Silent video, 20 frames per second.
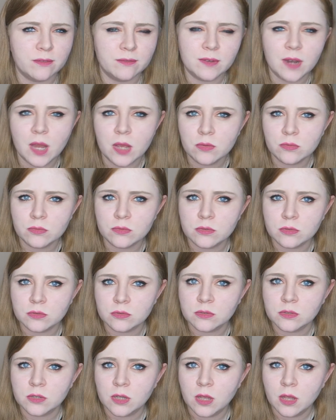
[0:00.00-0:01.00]

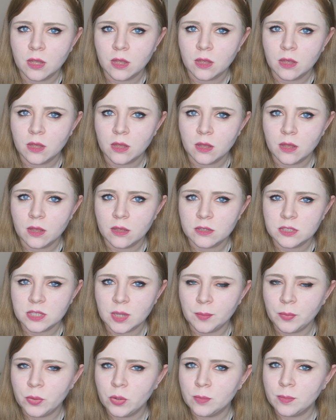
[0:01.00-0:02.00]
Float
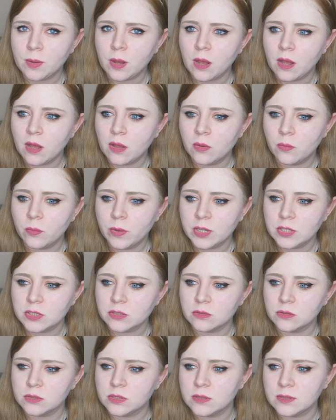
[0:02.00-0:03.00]
Shampoo Bar,
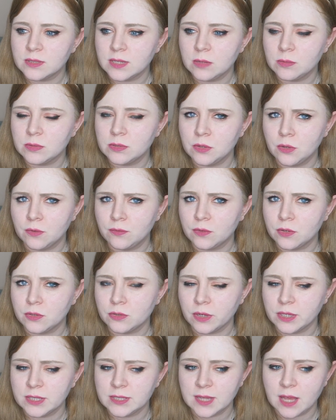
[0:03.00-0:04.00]
which also said it was good for a
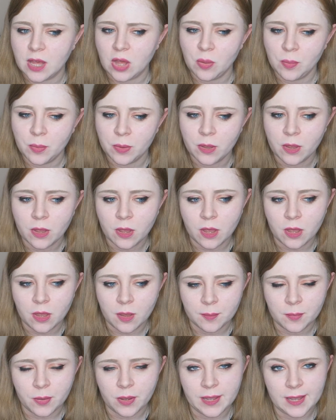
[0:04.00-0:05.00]
dry scalp.
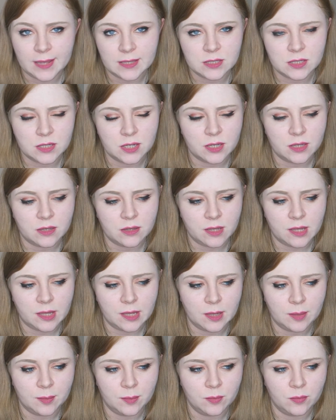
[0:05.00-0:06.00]
But I asked
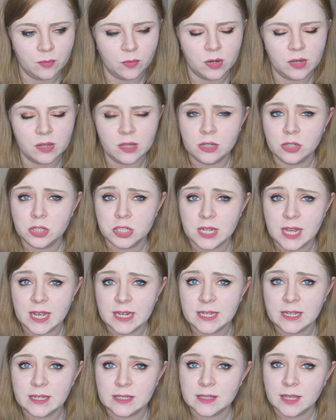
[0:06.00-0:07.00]
one of the Lush
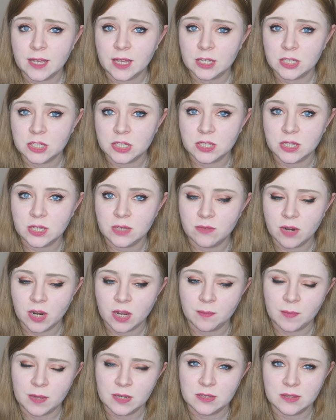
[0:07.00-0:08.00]
ladies and she
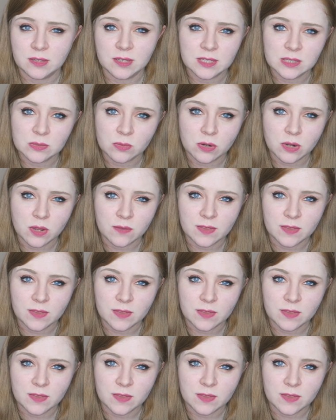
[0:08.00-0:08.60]
recommended this one